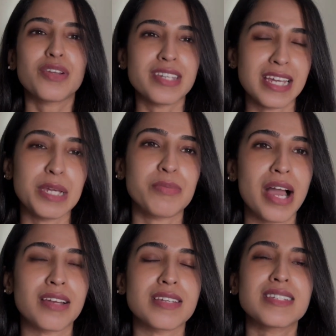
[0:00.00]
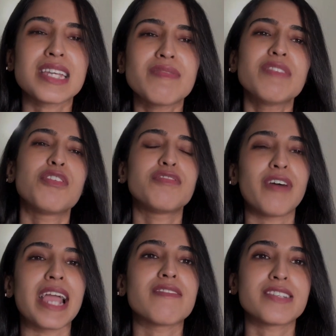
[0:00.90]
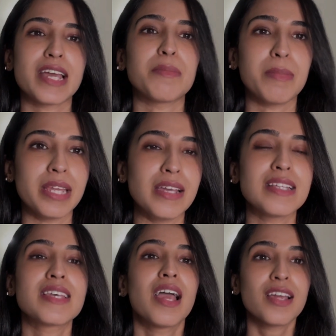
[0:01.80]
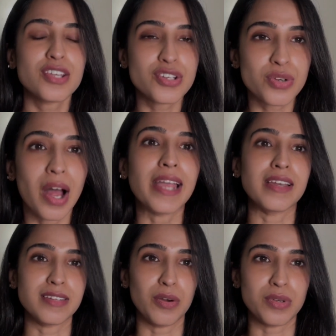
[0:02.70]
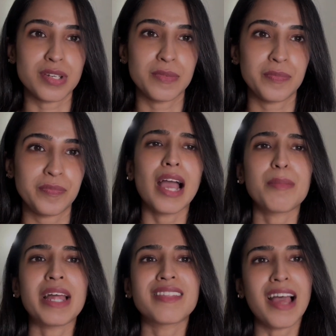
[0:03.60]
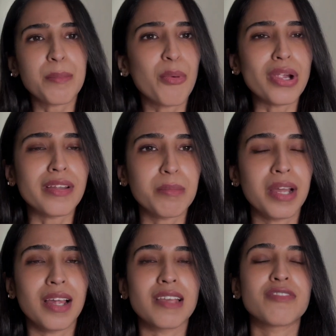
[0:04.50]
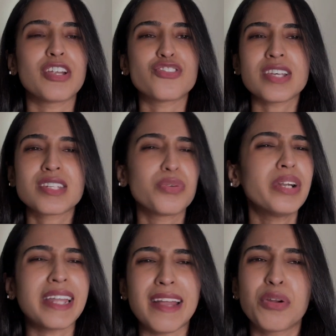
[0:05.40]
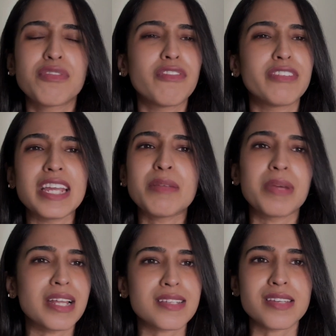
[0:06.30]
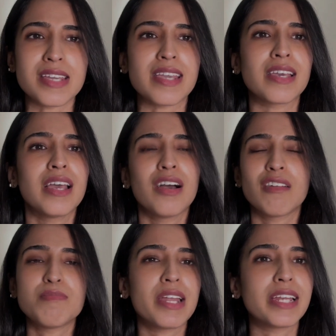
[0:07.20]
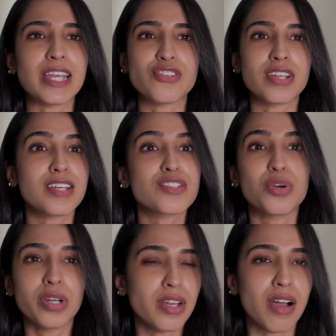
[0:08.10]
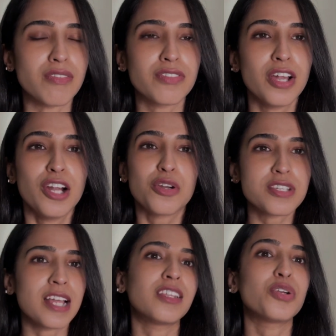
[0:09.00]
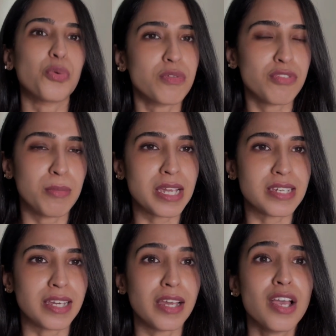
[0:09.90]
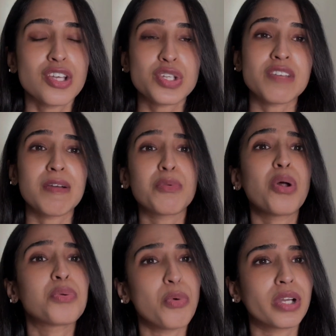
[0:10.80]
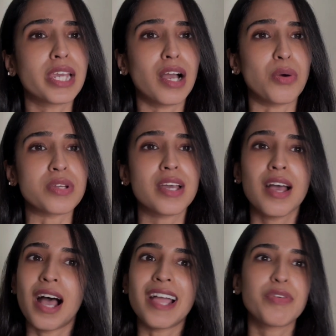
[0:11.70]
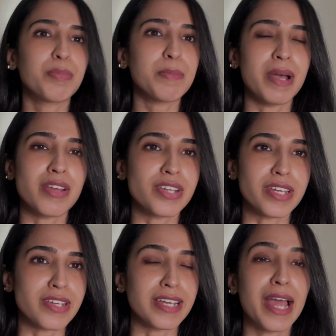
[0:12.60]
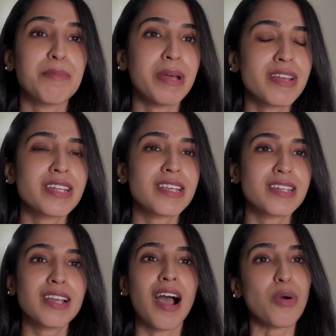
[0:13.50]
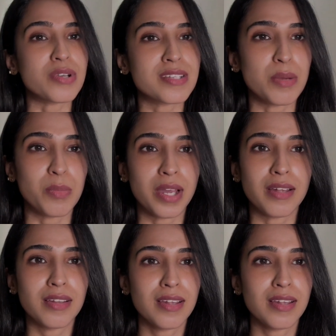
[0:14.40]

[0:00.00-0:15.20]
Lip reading: your daily practice, even for 5-10 minutes. Try it out. I'm at that point in my life where just 10 to 15 minutes a day of meditation is good enough to set the tone for my day. So if I'm not working out, I would be meditating and meditating out somewhere